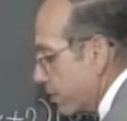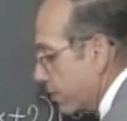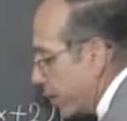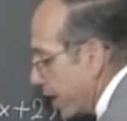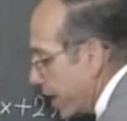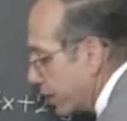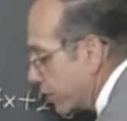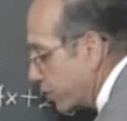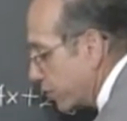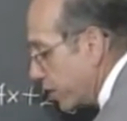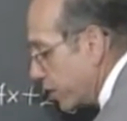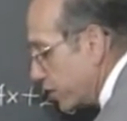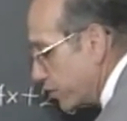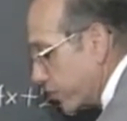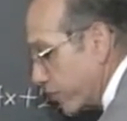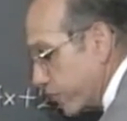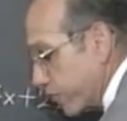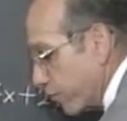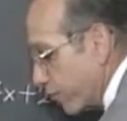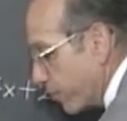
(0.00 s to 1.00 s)

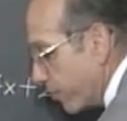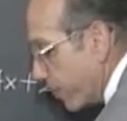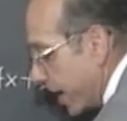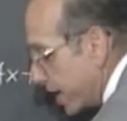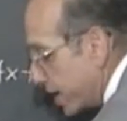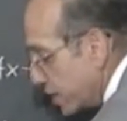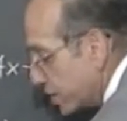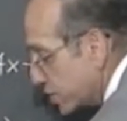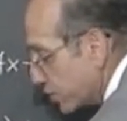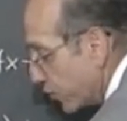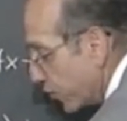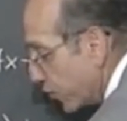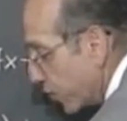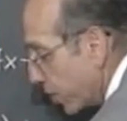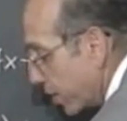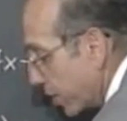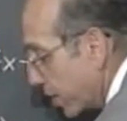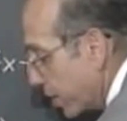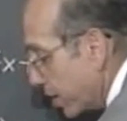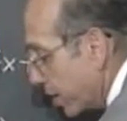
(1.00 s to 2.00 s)
Antiderivative of minus
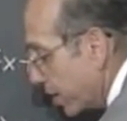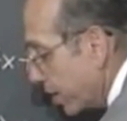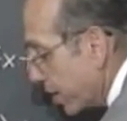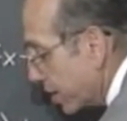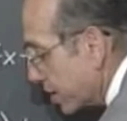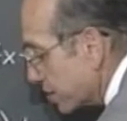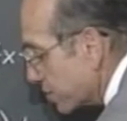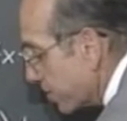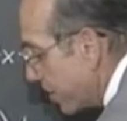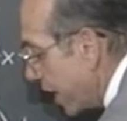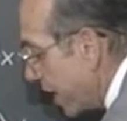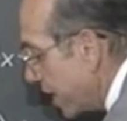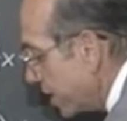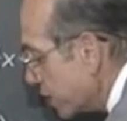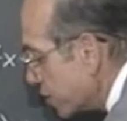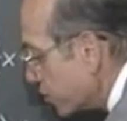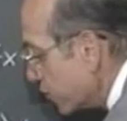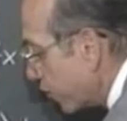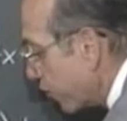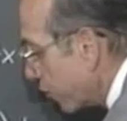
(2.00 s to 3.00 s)
4 is
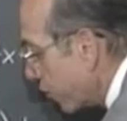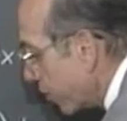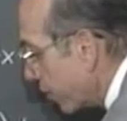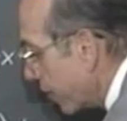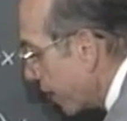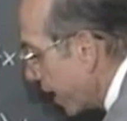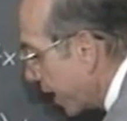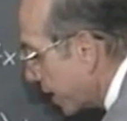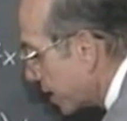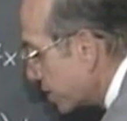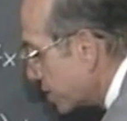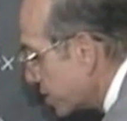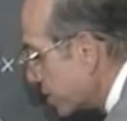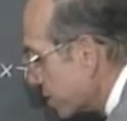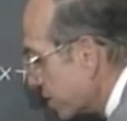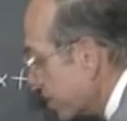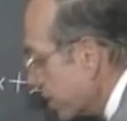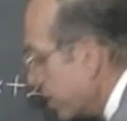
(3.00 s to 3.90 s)
minus 4x,